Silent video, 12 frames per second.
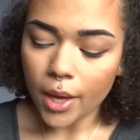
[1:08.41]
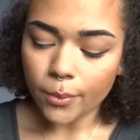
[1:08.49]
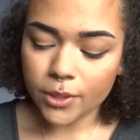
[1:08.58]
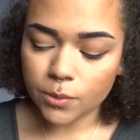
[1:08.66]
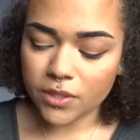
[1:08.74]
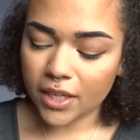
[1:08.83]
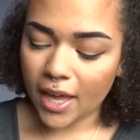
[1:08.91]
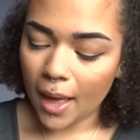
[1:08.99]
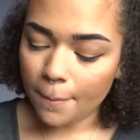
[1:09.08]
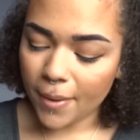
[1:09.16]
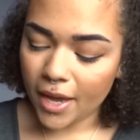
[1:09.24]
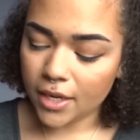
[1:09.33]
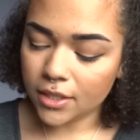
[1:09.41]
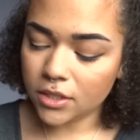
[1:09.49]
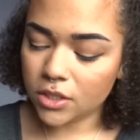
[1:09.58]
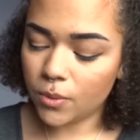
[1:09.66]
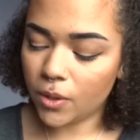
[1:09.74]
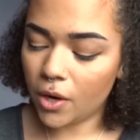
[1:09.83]
which was a campaign
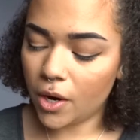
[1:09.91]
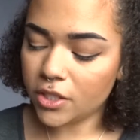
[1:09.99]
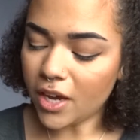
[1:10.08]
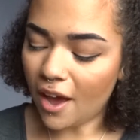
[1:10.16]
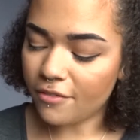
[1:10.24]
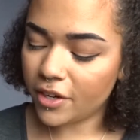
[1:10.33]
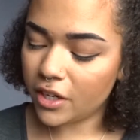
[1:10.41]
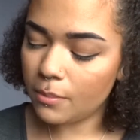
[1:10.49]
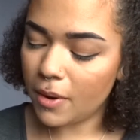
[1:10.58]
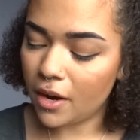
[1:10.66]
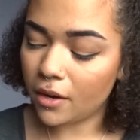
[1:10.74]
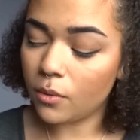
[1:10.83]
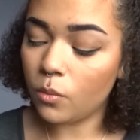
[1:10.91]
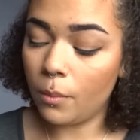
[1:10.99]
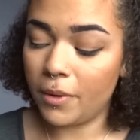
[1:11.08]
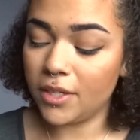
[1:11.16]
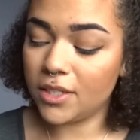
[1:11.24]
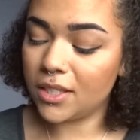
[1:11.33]
to encourage African American
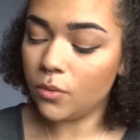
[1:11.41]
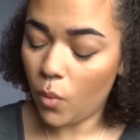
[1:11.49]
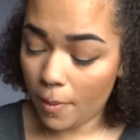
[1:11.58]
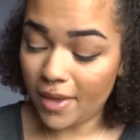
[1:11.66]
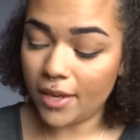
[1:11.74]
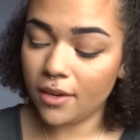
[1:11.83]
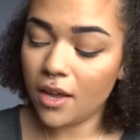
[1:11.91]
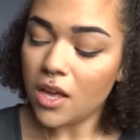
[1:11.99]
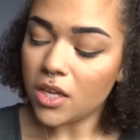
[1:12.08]
women